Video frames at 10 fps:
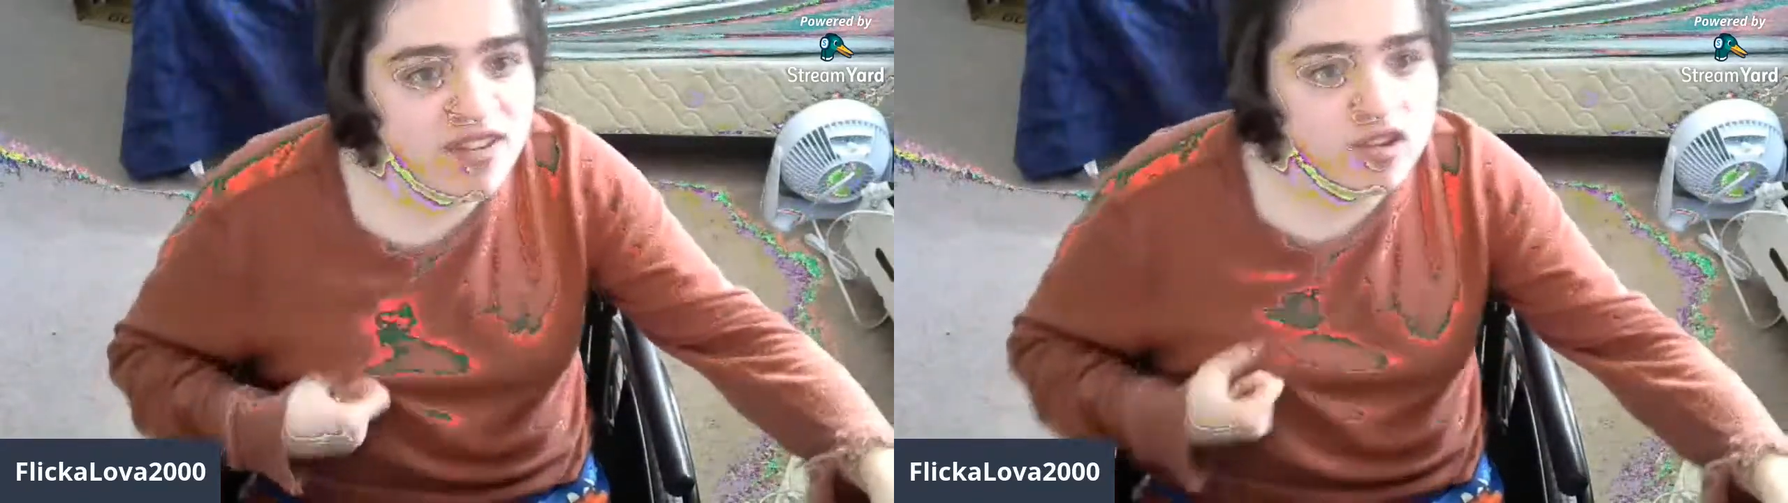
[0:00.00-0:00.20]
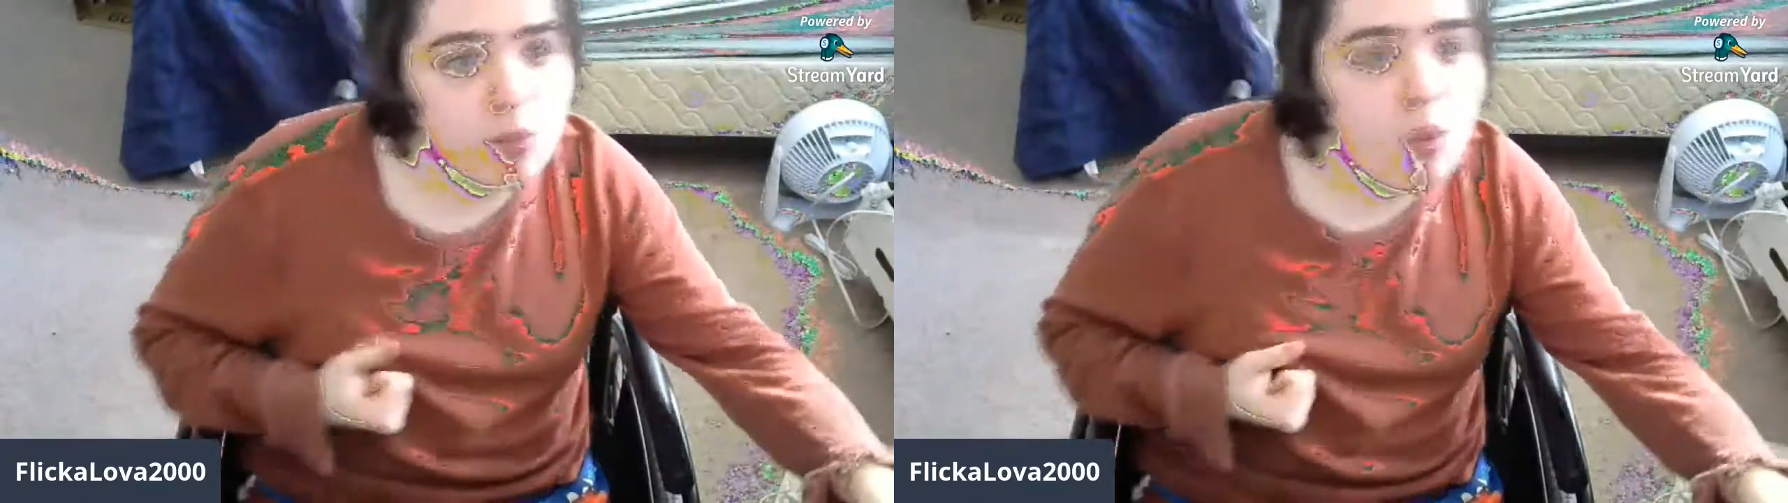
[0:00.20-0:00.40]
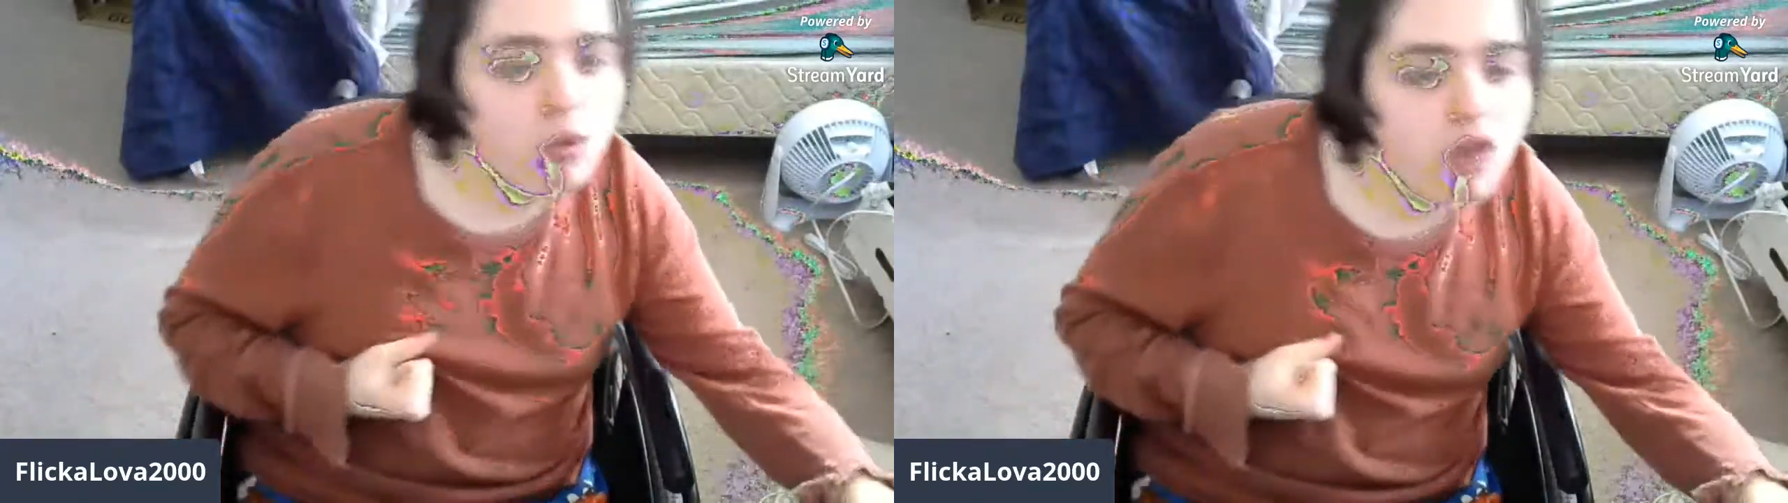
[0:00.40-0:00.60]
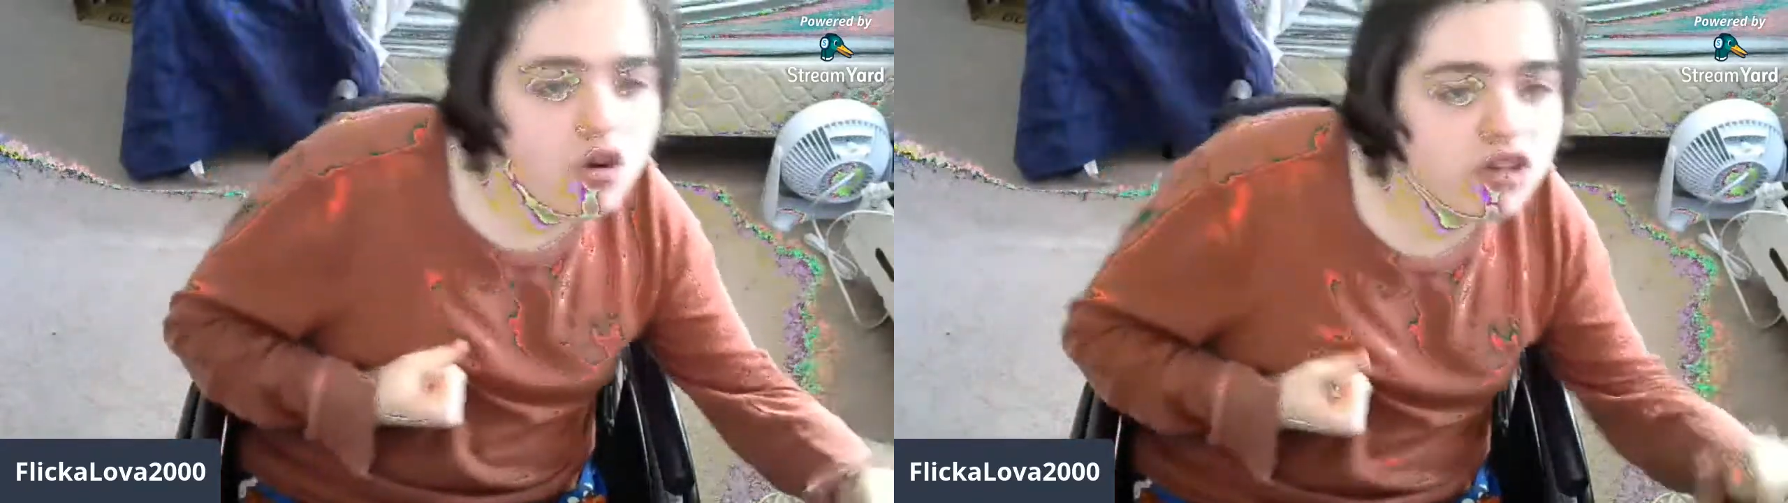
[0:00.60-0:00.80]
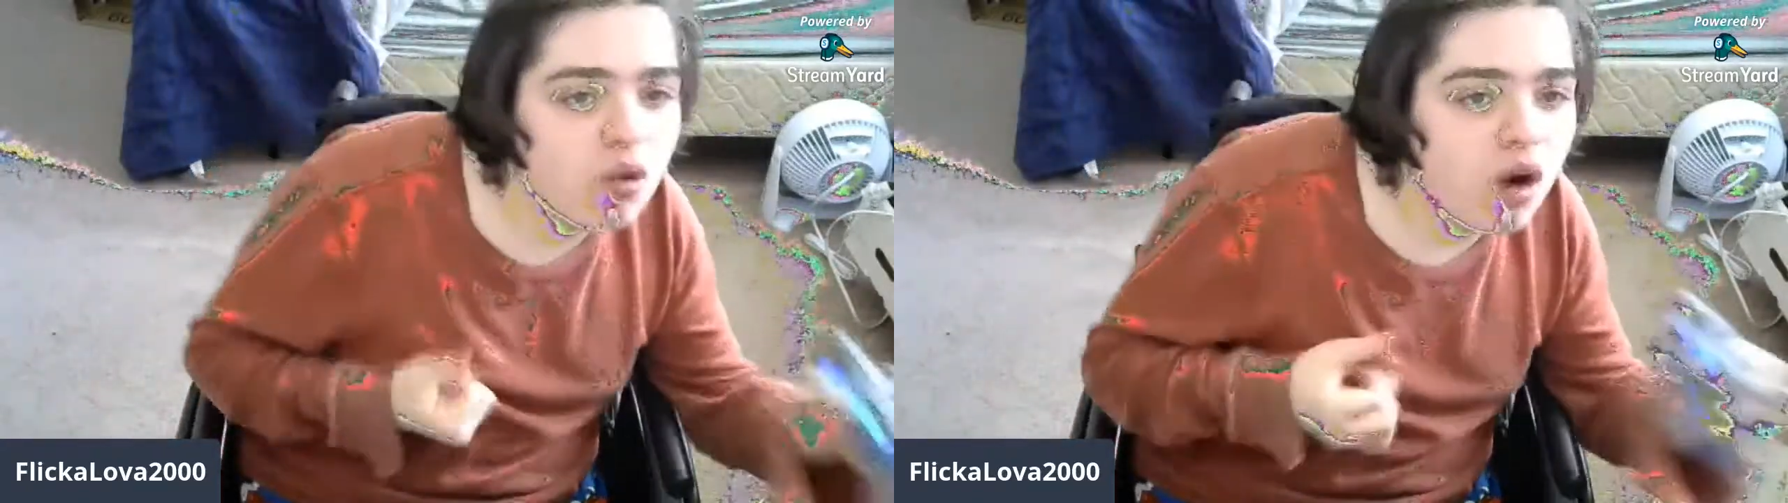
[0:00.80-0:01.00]
fishbowl
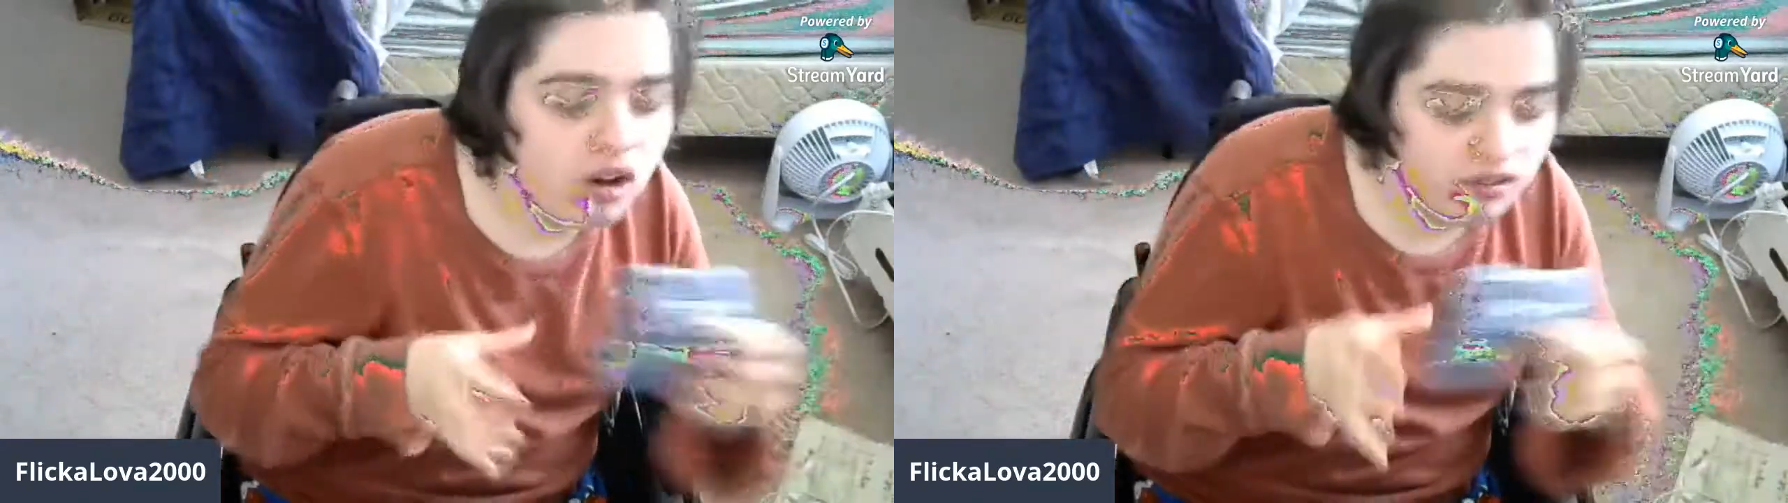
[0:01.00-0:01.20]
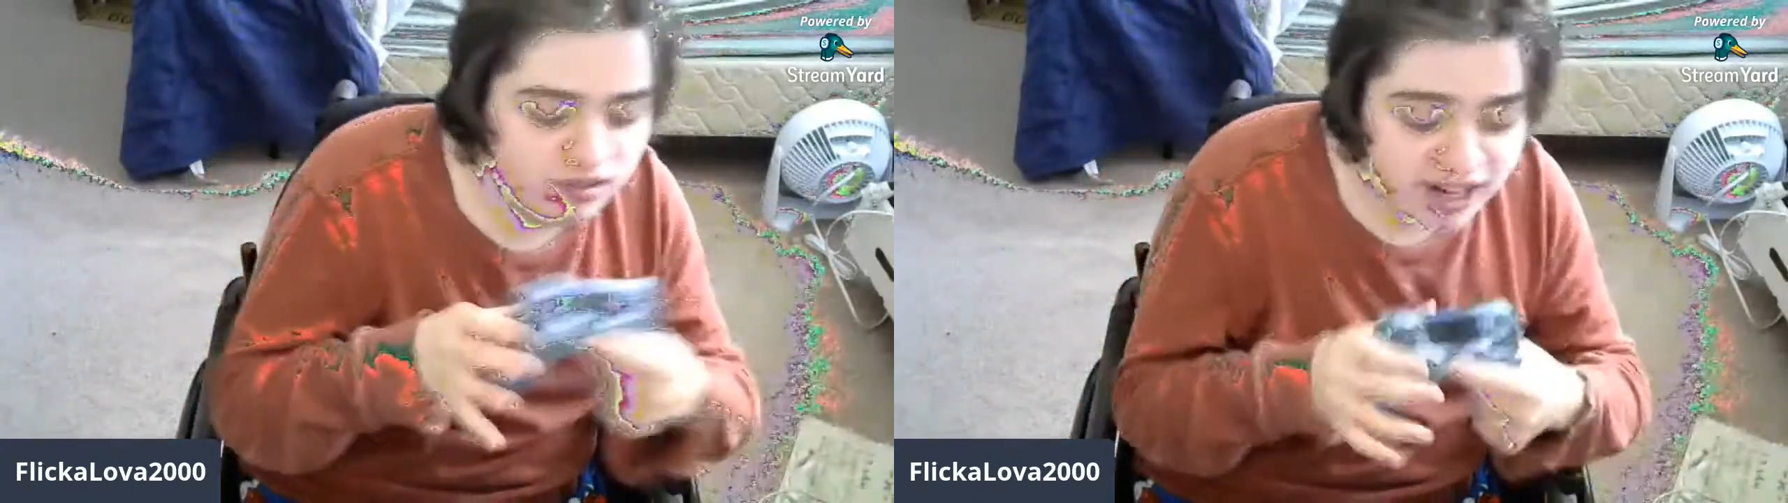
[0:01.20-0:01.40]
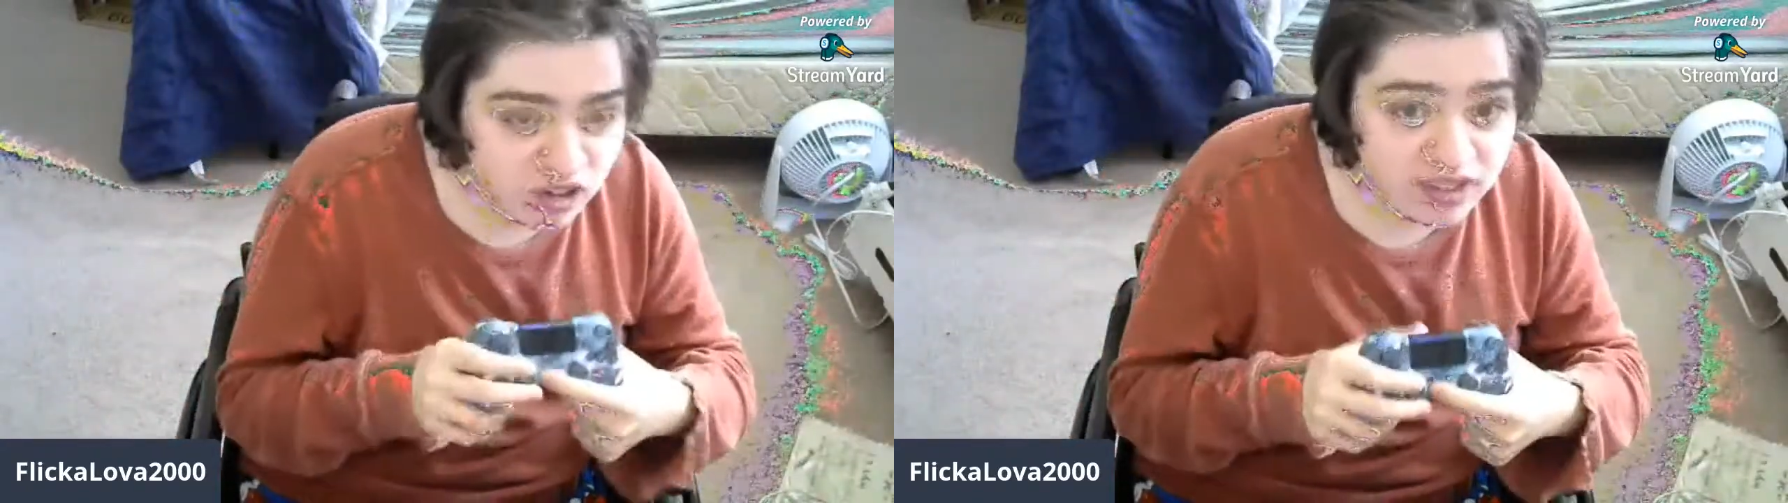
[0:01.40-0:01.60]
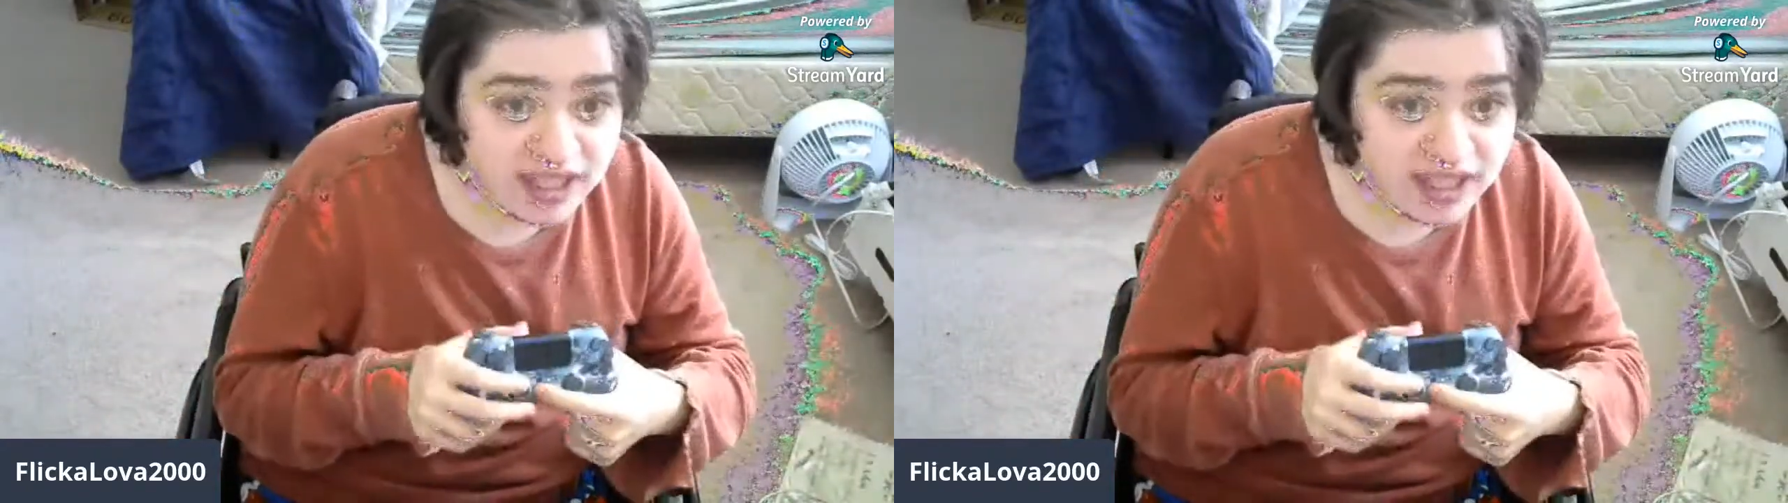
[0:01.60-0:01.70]
logo on Jakers,